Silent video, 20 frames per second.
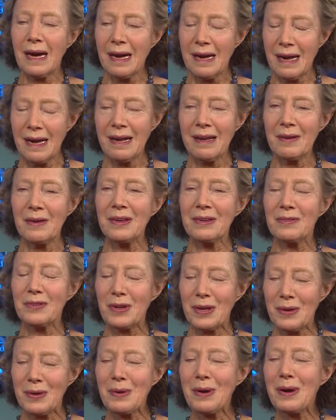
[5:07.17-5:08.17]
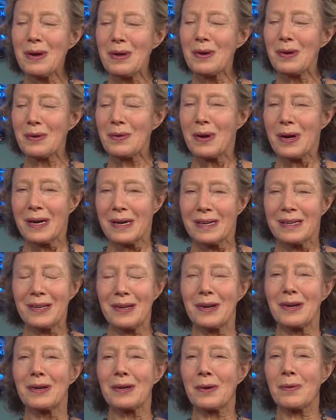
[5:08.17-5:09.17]
I, I, you, your, your
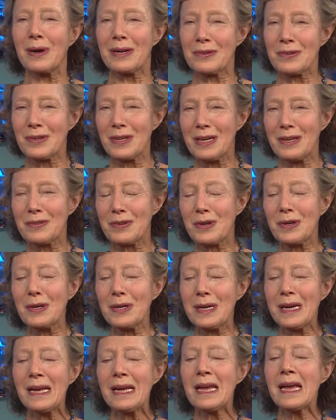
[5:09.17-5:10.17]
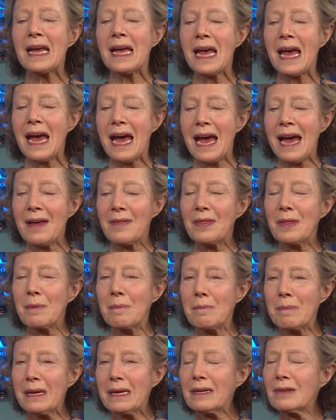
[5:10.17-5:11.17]
question is good, and the
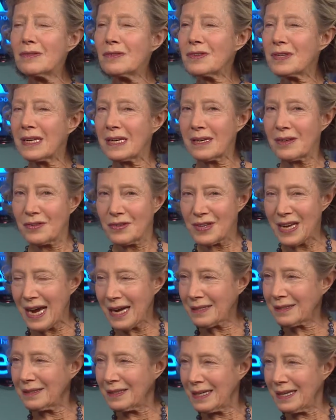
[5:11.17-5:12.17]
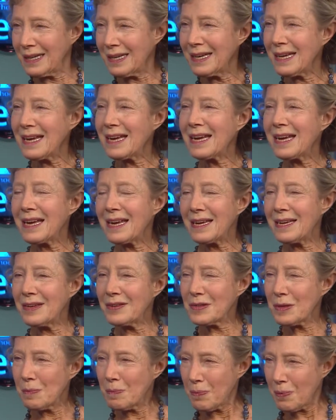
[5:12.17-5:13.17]
means exactly
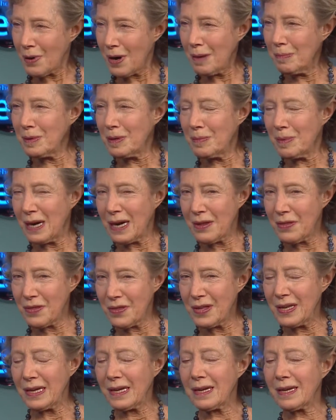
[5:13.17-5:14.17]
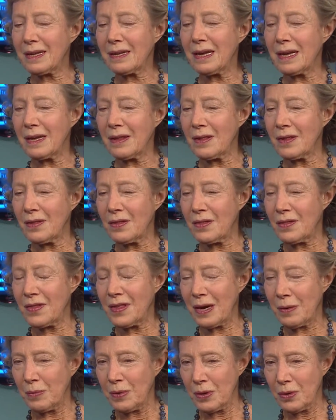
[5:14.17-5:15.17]
is a problem, I think,
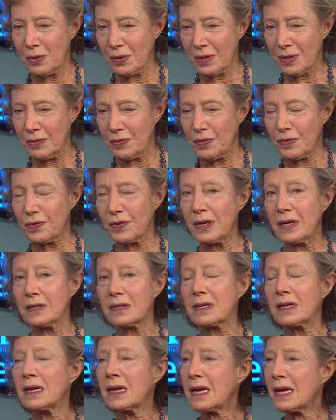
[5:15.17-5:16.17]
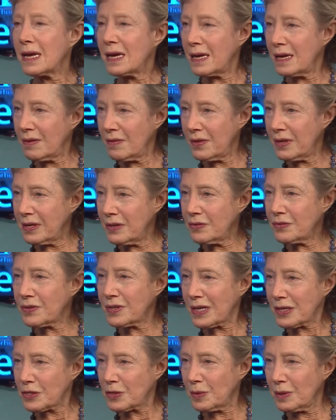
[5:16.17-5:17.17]
that we all confront in these
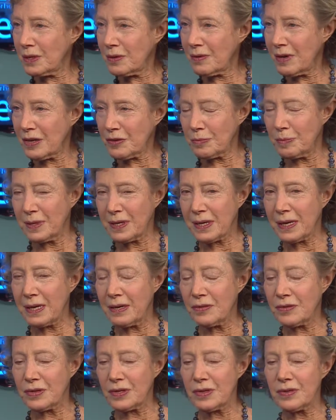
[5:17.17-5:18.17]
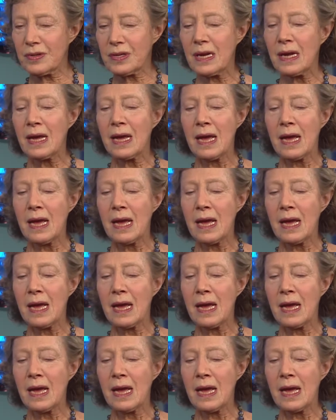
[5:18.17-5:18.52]
sexual harassment cases,